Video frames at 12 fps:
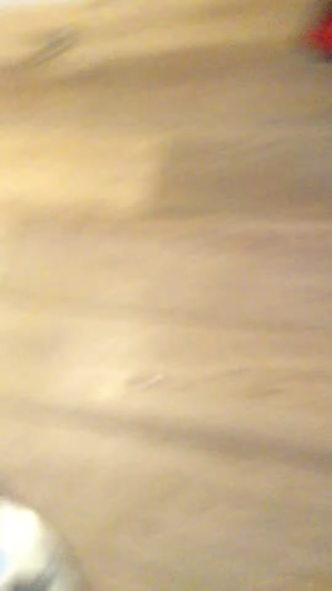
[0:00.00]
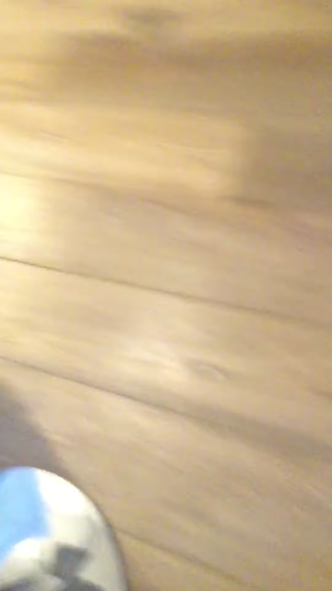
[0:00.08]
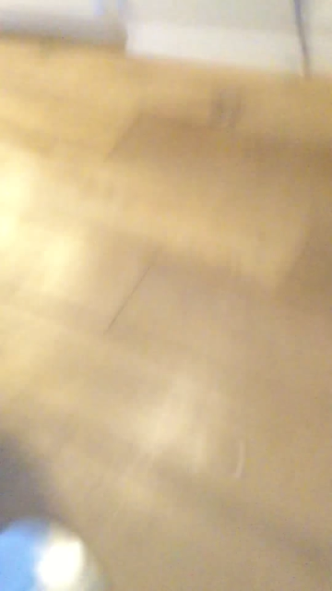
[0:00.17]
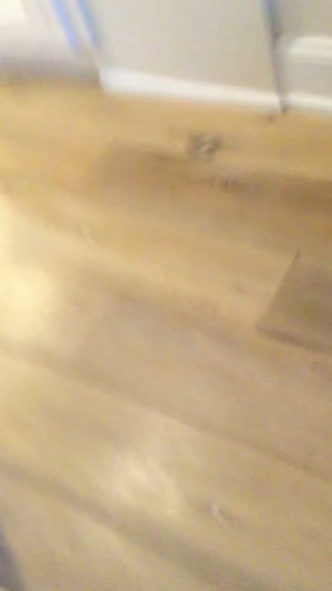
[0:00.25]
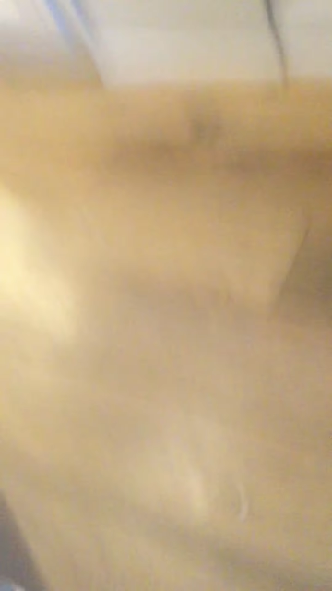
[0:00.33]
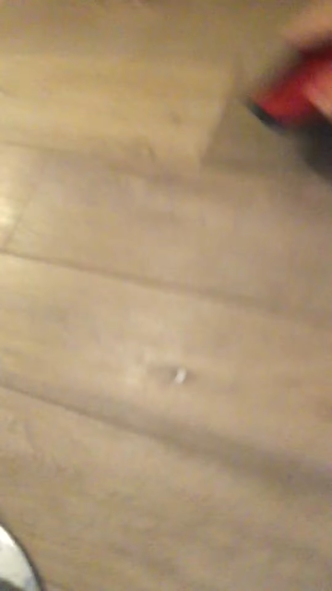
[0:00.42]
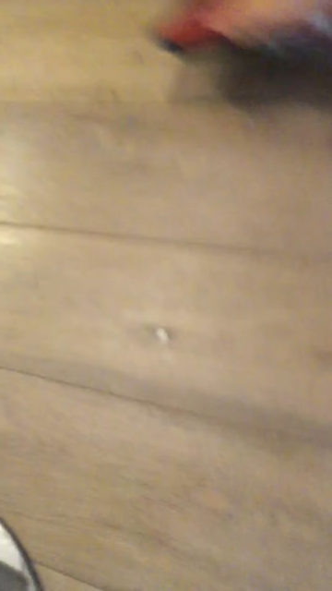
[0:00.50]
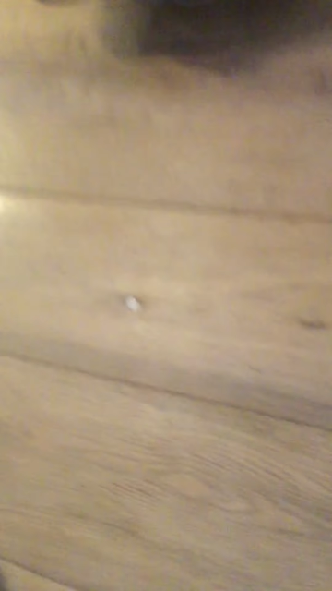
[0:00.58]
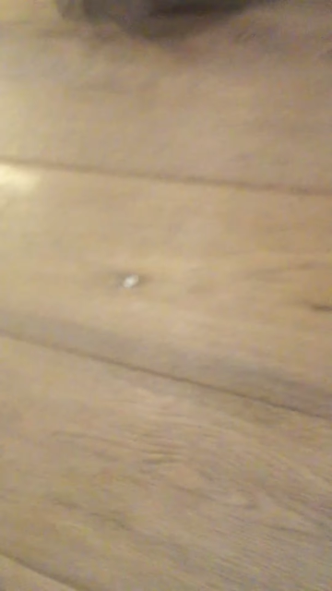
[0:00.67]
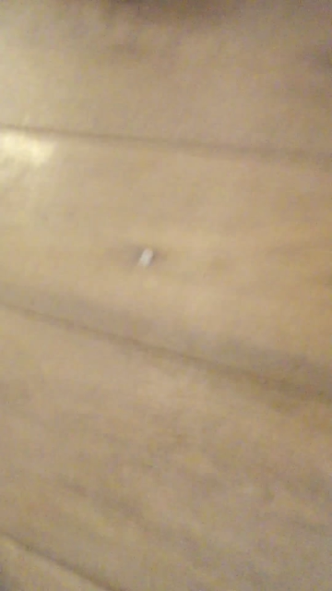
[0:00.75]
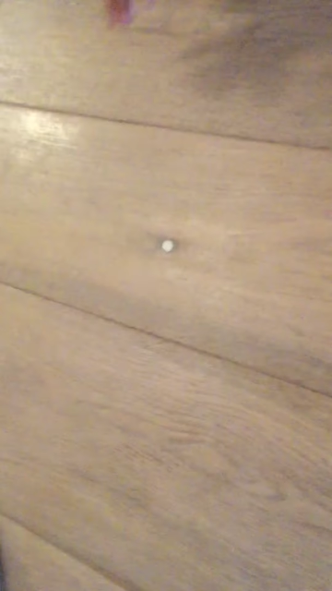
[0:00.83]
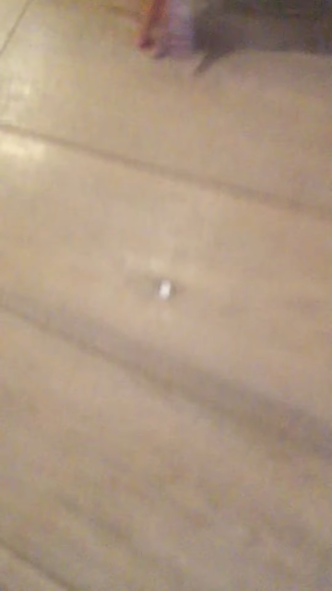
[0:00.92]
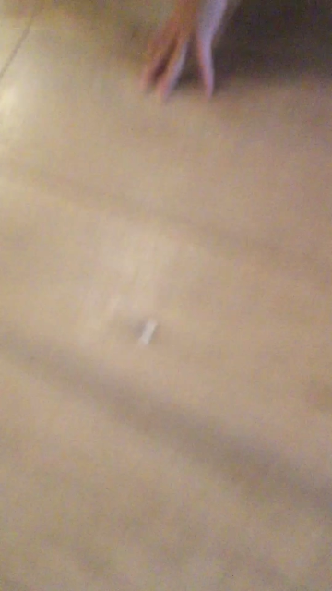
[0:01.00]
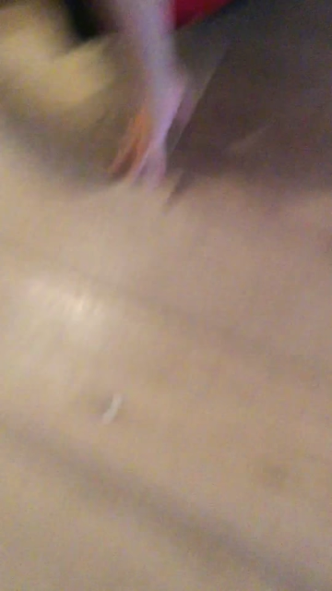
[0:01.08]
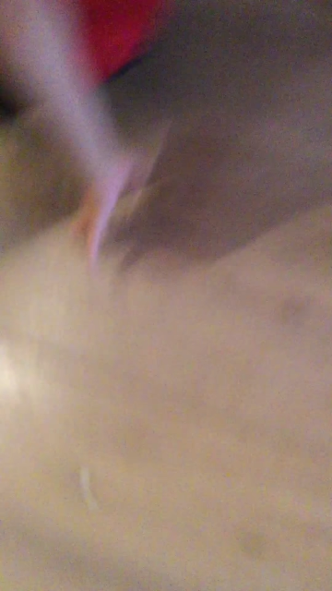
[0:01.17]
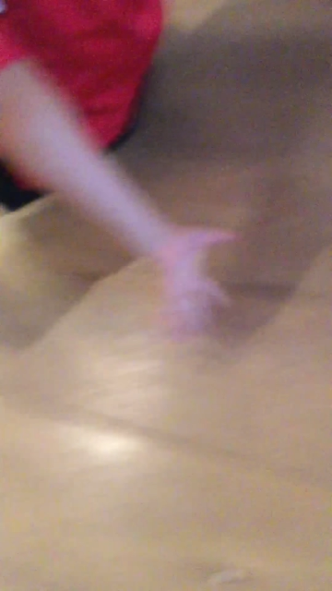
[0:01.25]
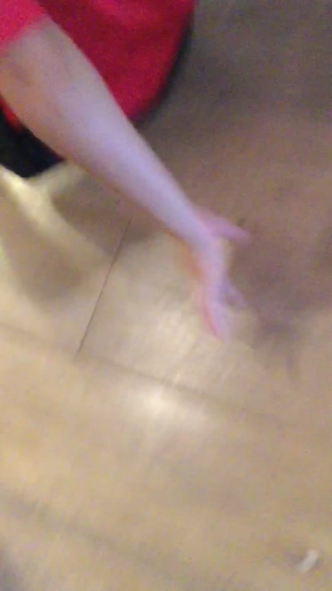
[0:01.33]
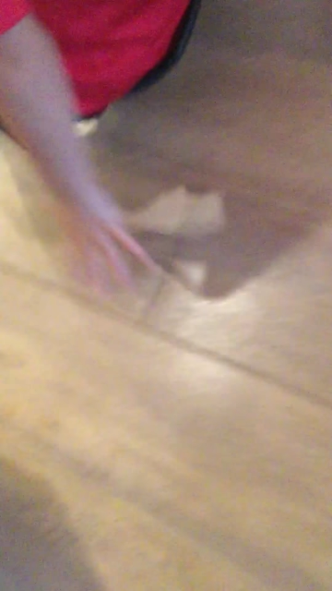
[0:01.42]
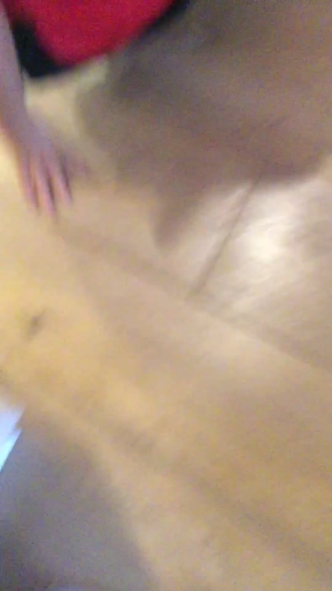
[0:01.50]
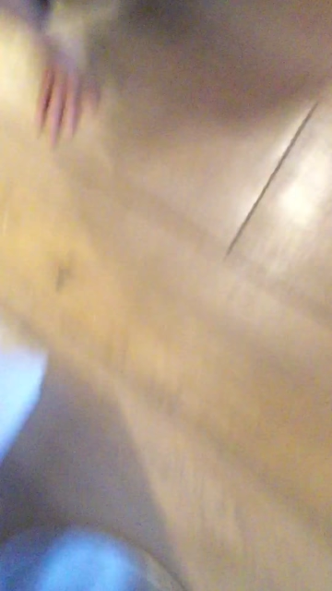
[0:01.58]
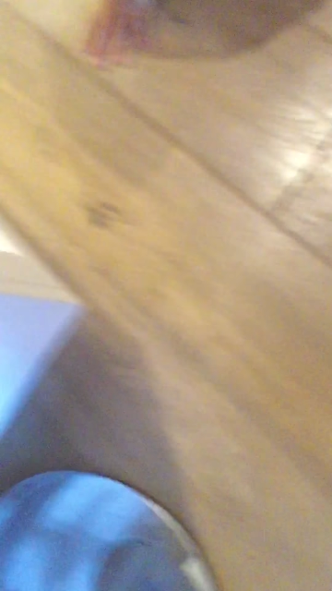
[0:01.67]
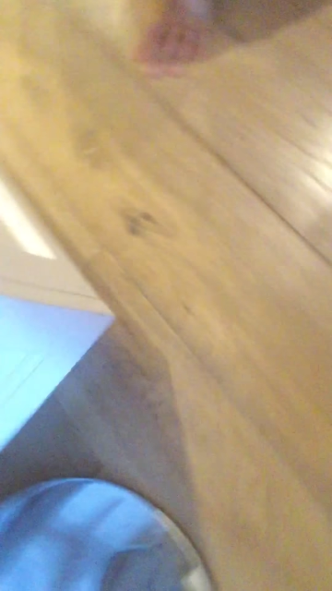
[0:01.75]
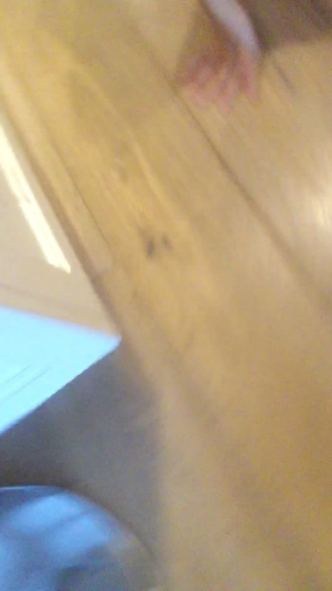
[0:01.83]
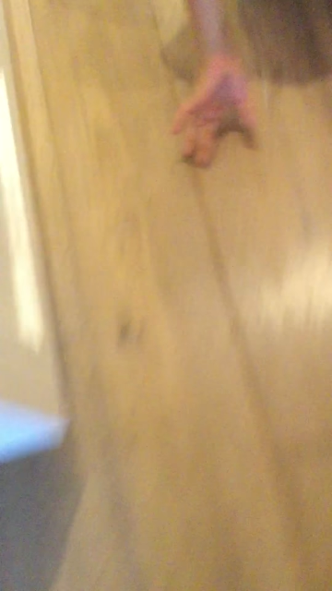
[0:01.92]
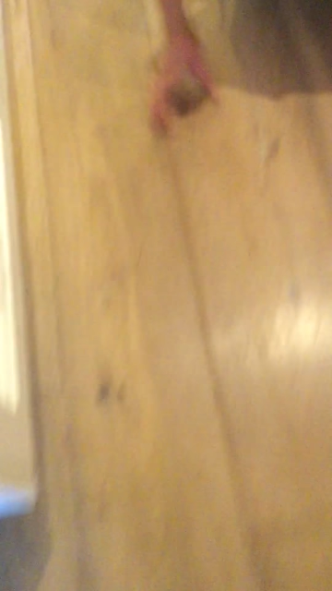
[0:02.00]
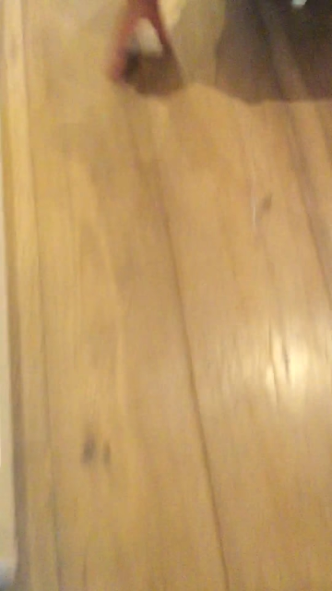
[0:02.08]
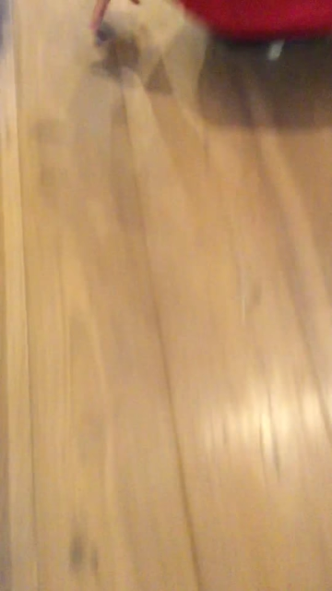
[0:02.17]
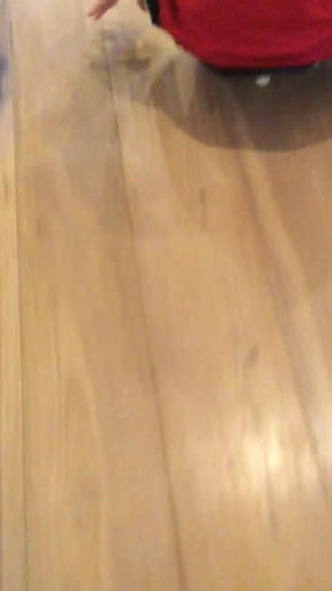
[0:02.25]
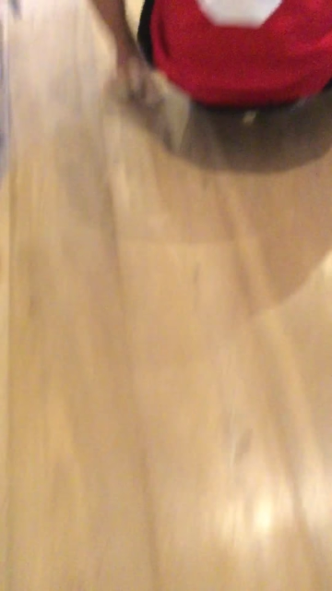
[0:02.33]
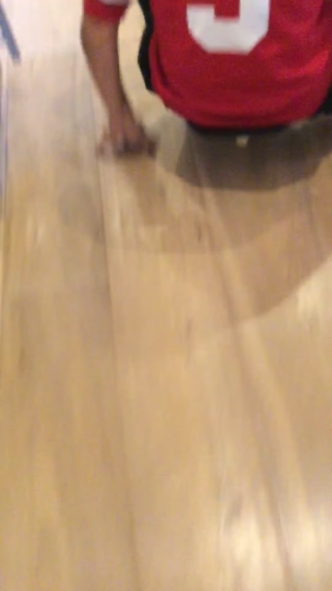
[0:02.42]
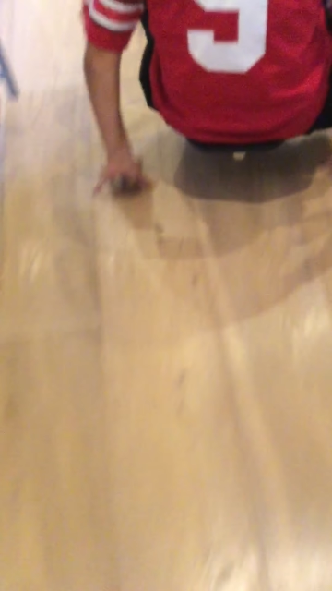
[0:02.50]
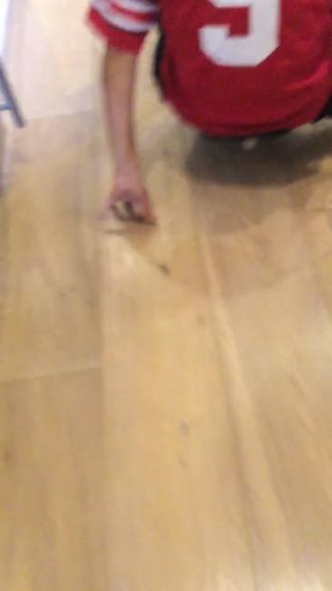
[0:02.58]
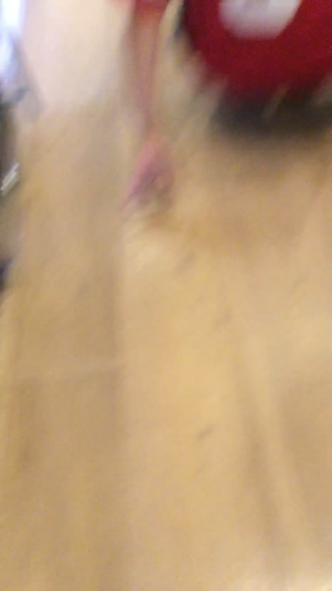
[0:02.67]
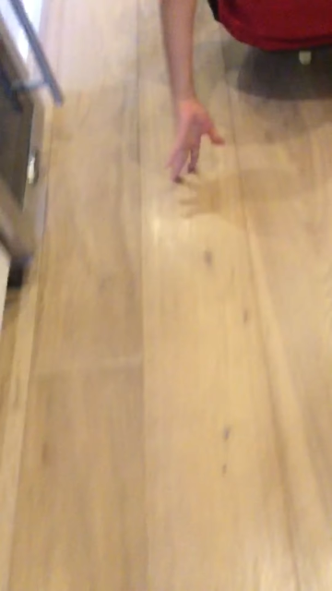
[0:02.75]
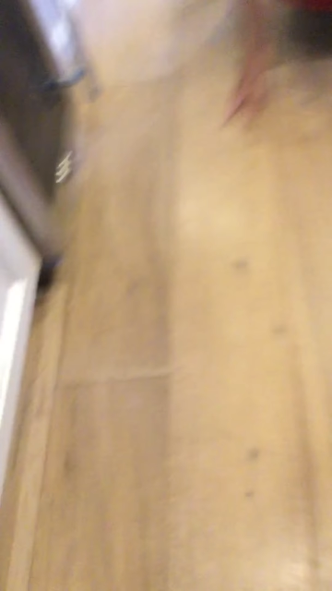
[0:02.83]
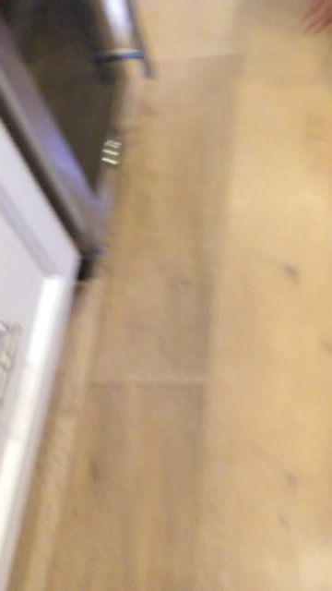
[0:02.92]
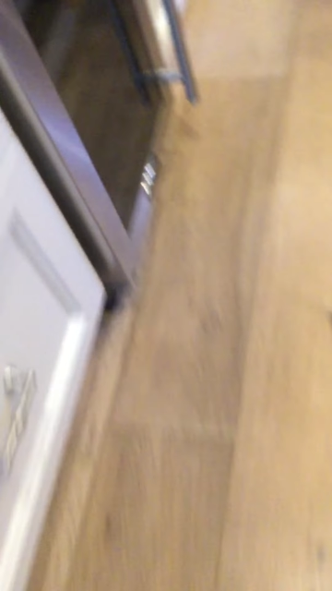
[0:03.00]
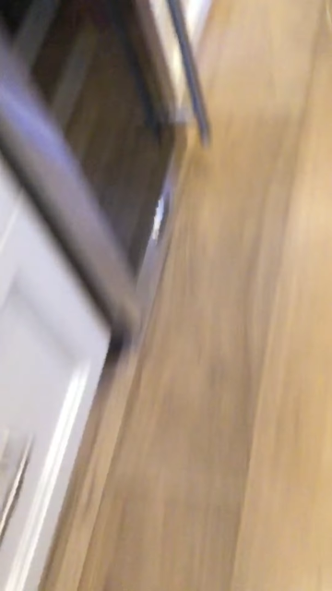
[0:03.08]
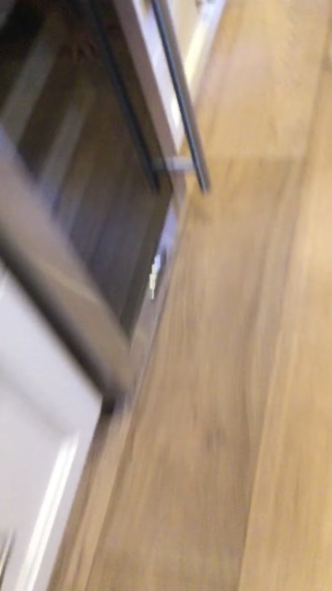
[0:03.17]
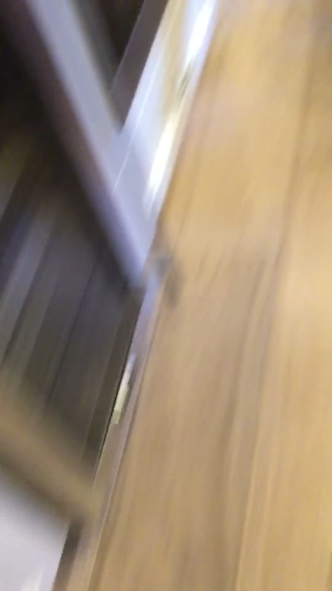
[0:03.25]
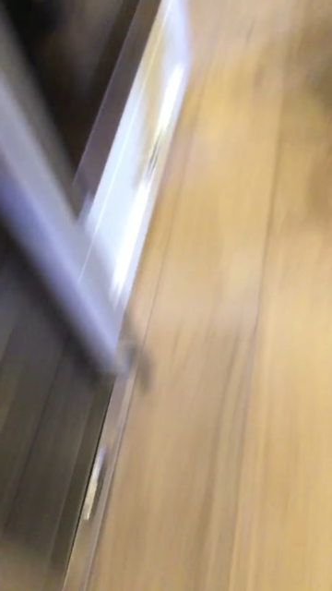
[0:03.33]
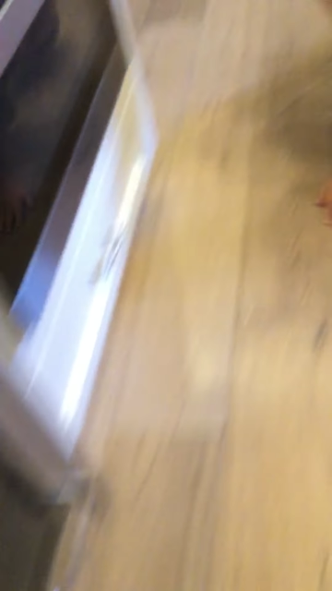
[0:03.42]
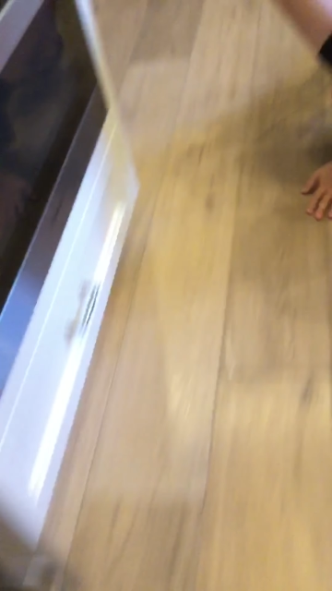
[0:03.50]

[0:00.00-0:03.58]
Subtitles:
Nobody's mouth can be seen.